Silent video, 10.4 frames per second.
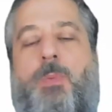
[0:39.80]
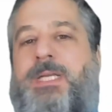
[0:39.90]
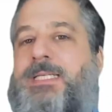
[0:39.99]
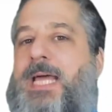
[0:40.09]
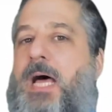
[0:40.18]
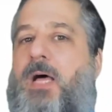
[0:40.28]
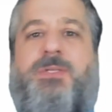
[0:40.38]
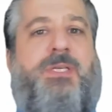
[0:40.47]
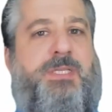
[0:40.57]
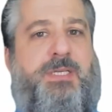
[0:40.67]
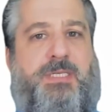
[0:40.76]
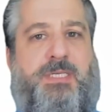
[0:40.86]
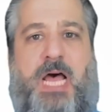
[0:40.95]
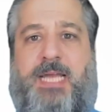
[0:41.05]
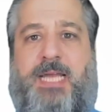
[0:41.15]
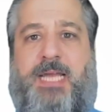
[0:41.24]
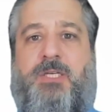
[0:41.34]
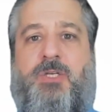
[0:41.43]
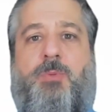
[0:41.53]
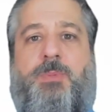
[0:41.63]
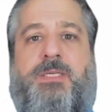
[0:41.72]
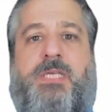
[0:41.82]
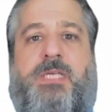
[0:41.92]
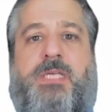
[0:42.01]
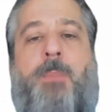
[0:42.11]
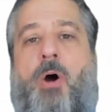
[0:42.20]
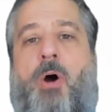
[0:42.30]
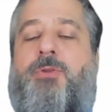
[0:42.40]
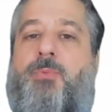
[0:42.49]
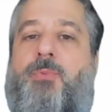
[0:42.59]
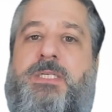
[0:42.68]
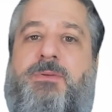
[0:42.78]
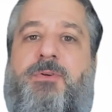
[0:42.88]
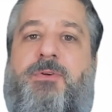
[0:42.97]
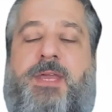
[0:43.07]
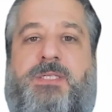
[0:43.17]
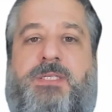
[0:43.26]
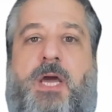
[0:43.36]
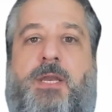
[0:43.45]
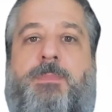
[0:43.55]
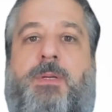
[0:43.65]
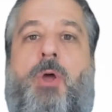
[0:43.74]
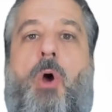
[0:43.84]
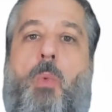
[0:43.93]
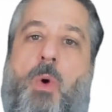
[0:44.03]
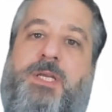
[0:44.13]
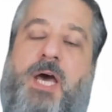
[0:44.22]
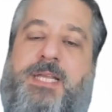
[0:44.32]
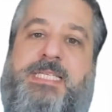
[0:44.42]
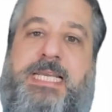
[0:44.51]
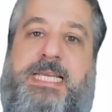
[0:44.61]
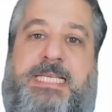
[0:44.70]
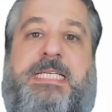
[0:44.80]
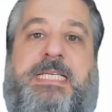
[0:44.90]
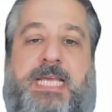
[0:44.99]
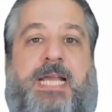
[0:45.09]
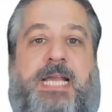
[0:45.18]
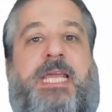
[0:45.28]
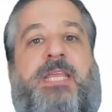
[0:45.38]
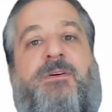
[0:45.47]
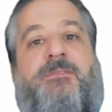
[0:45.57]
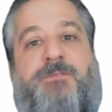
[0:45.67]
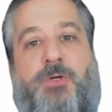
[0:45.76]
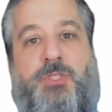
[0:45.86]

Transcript: tells us this as IT newbies, and part of the reason for that is tied up in what got us into tech in the first